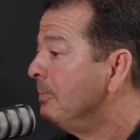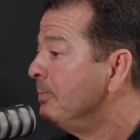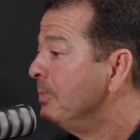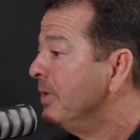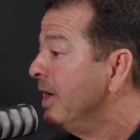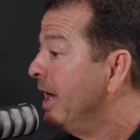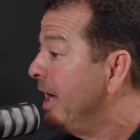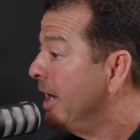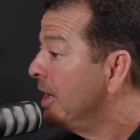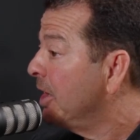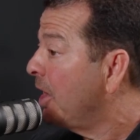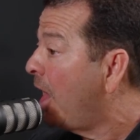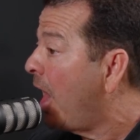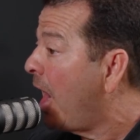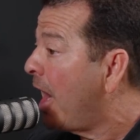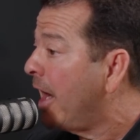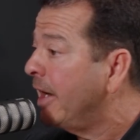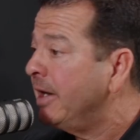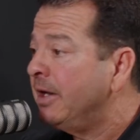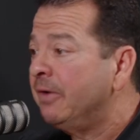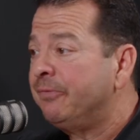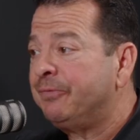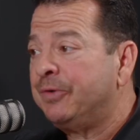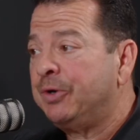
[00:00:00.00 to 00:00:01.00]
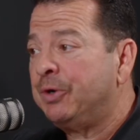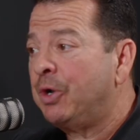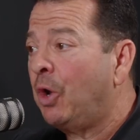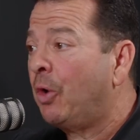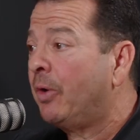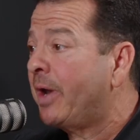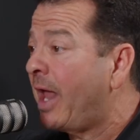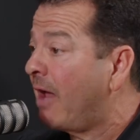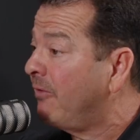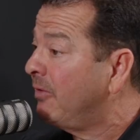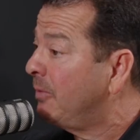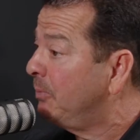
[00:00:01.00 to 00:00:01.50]
in line if you
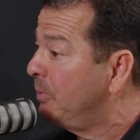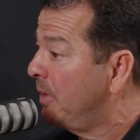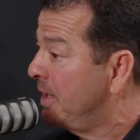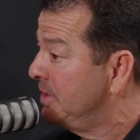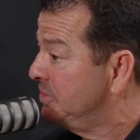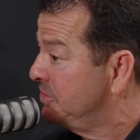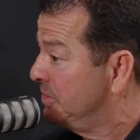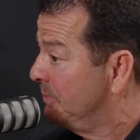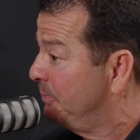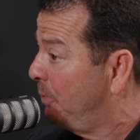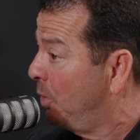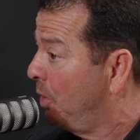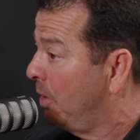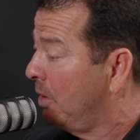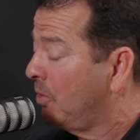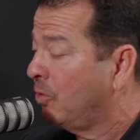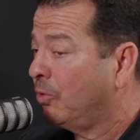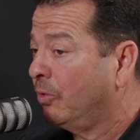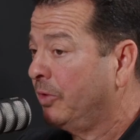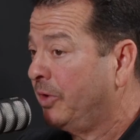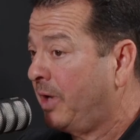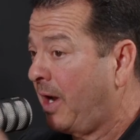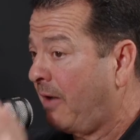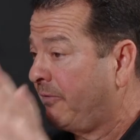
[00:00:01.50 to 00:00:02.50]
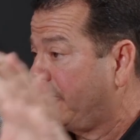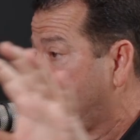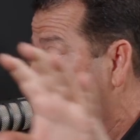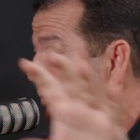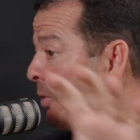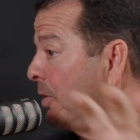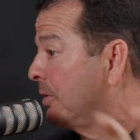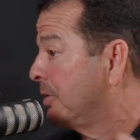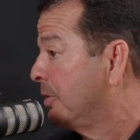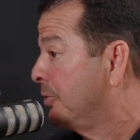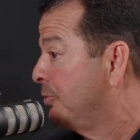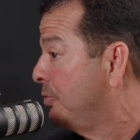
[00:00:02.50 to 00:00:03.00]
don't have a place to park, where you have to
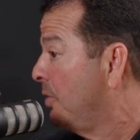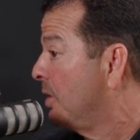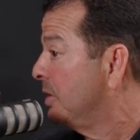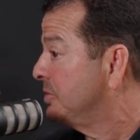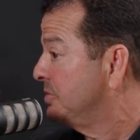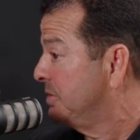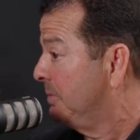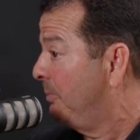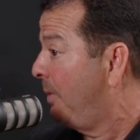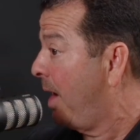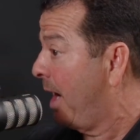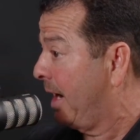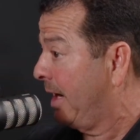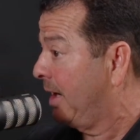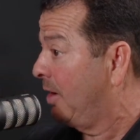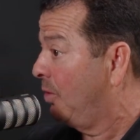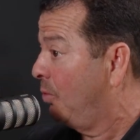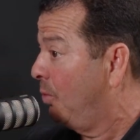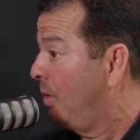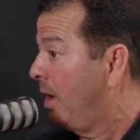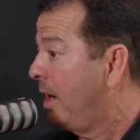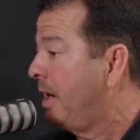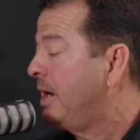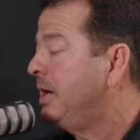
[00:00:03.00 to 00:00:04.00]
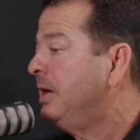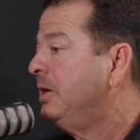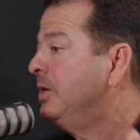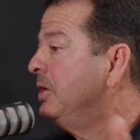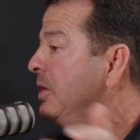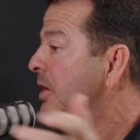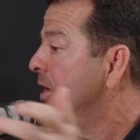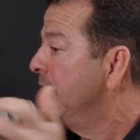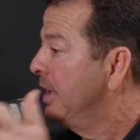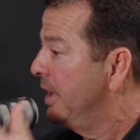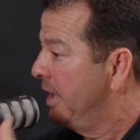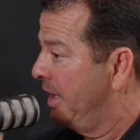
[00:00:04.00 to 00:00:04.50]
park the trucks a mile away
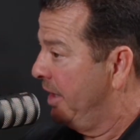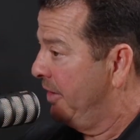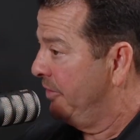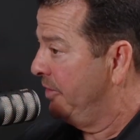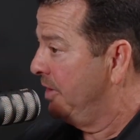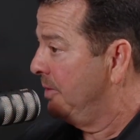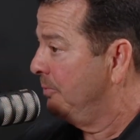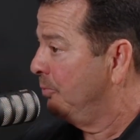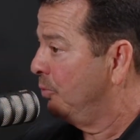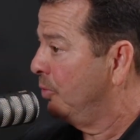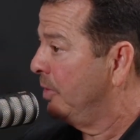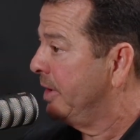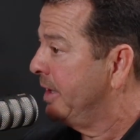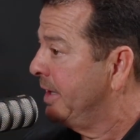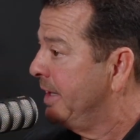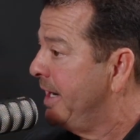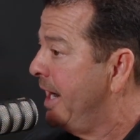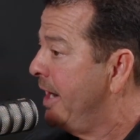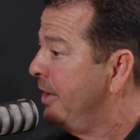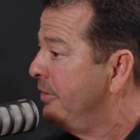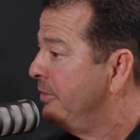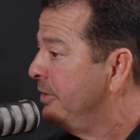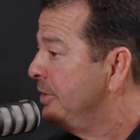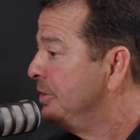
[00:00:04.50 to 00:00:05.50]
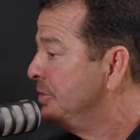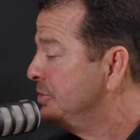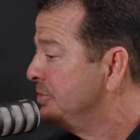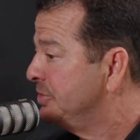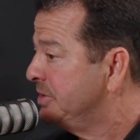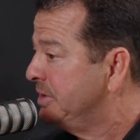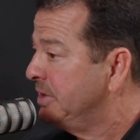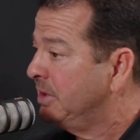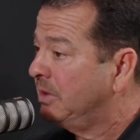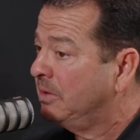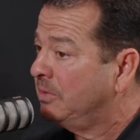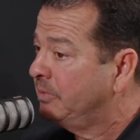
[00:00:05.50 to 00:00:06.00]
and then bring catering. You
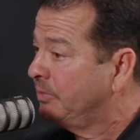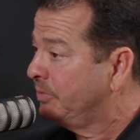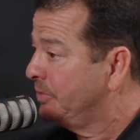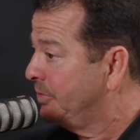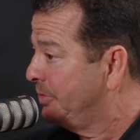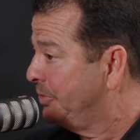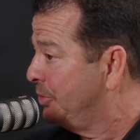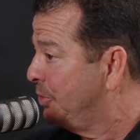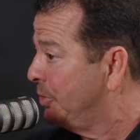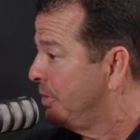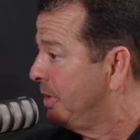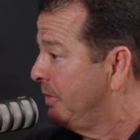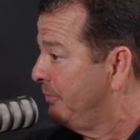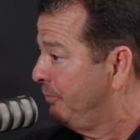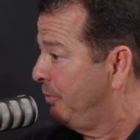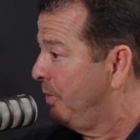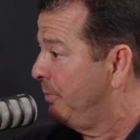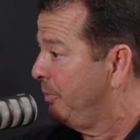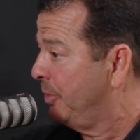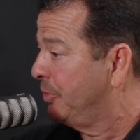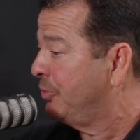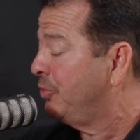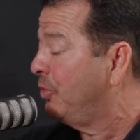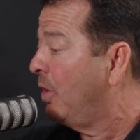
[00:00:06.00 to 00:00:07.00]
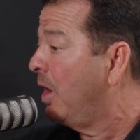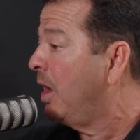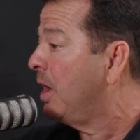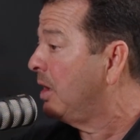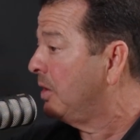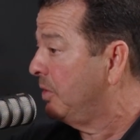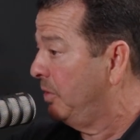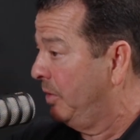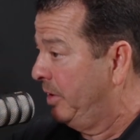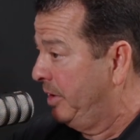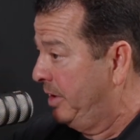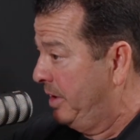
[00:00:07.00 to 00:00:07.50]
still cook it from the
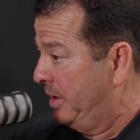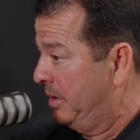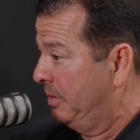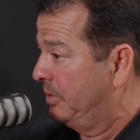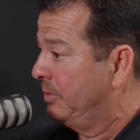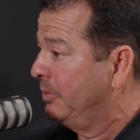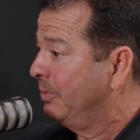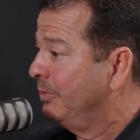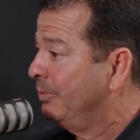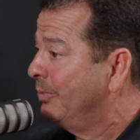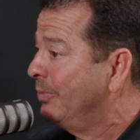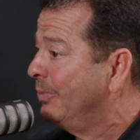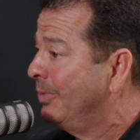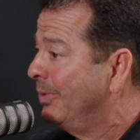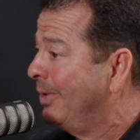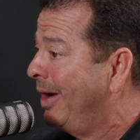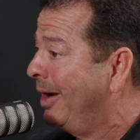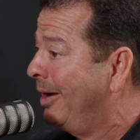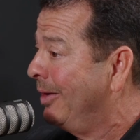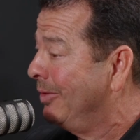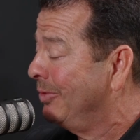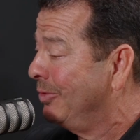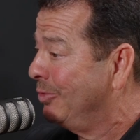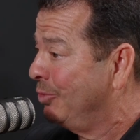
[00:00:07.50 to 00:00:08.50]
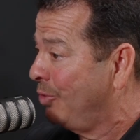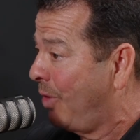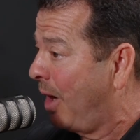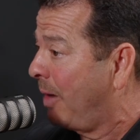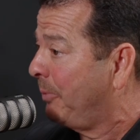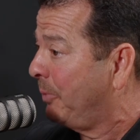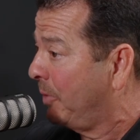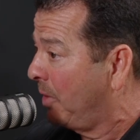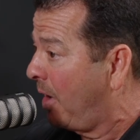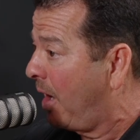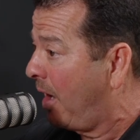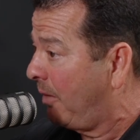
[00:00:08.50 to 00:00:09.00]
truck and then
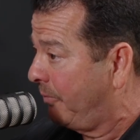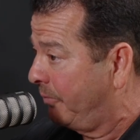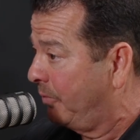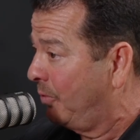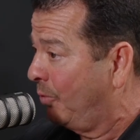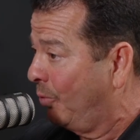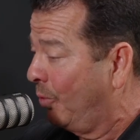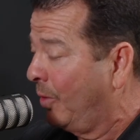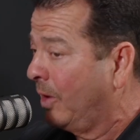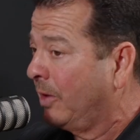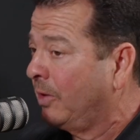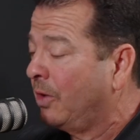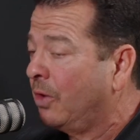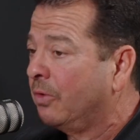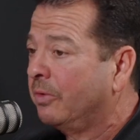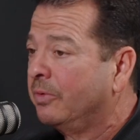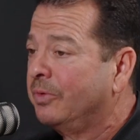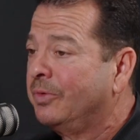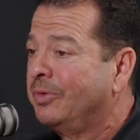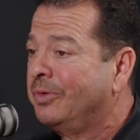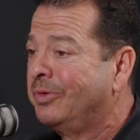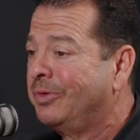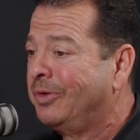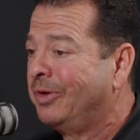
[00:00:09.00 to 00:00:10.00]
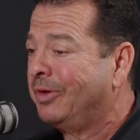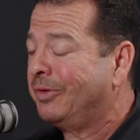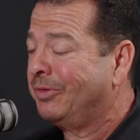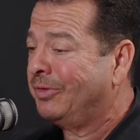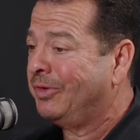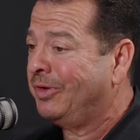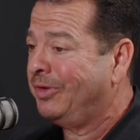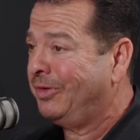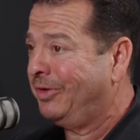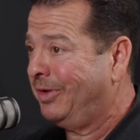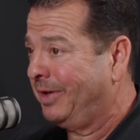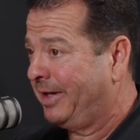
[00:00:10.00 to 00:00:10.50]
drop it off where
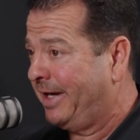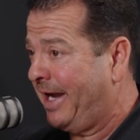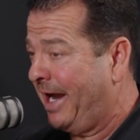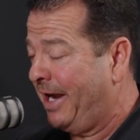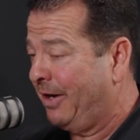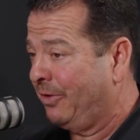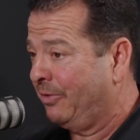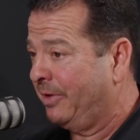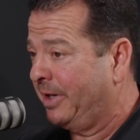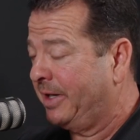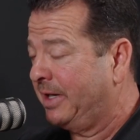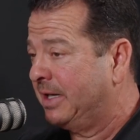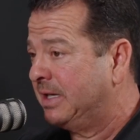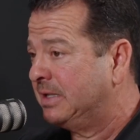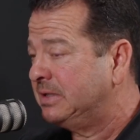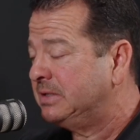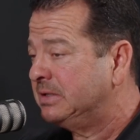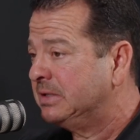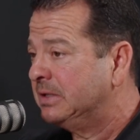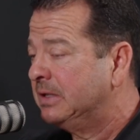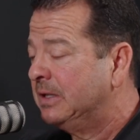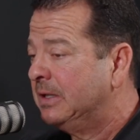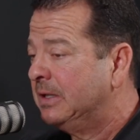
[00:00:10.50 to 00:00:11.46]
the catering is.